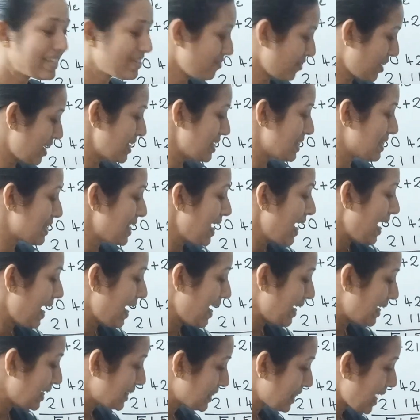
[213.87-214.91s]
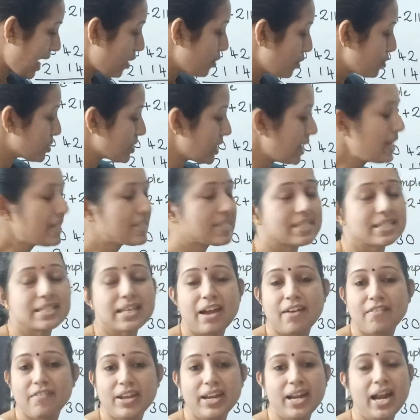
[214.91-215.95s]
what is
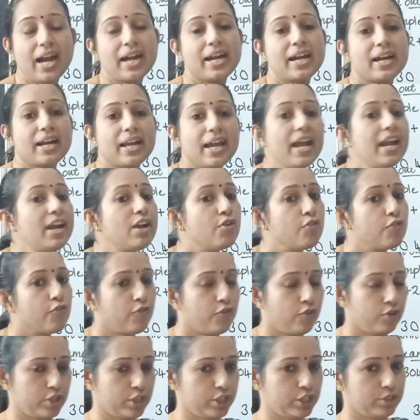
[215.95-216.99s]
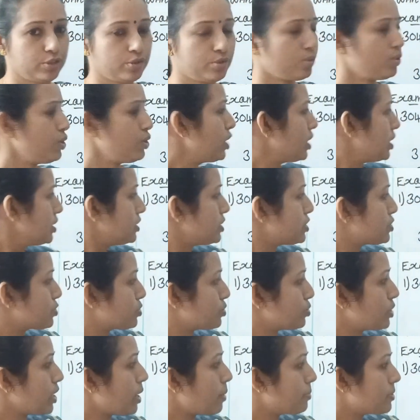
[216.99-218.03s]
8742. These
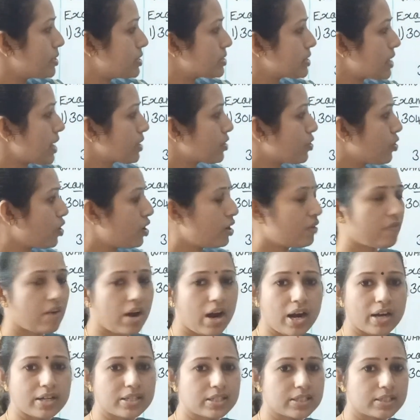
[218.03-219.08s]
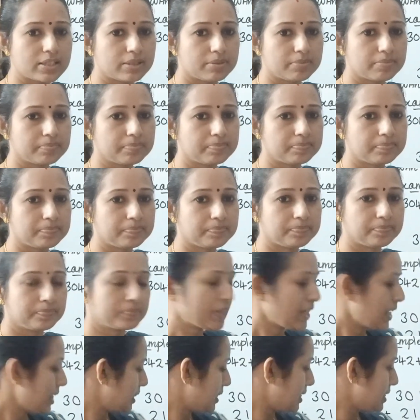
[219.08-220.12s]
two numbers are called what?
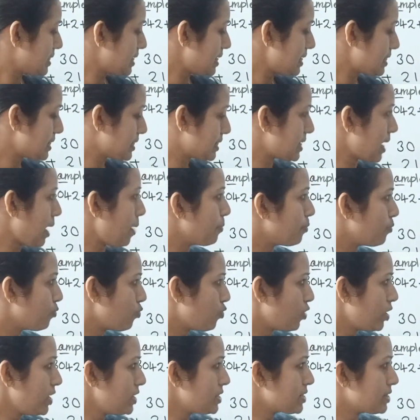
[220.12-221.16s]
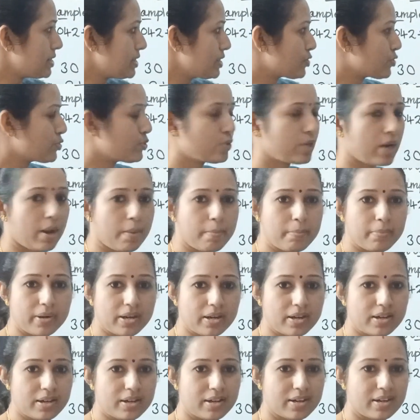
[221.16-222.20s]
This is sum. What is this two
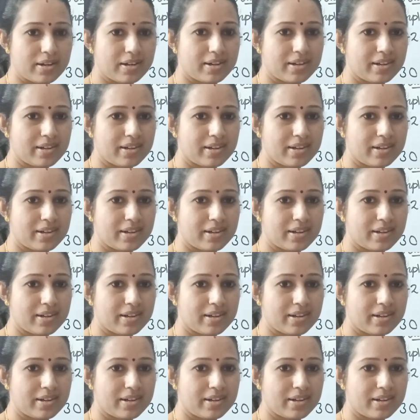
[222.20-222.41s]
number?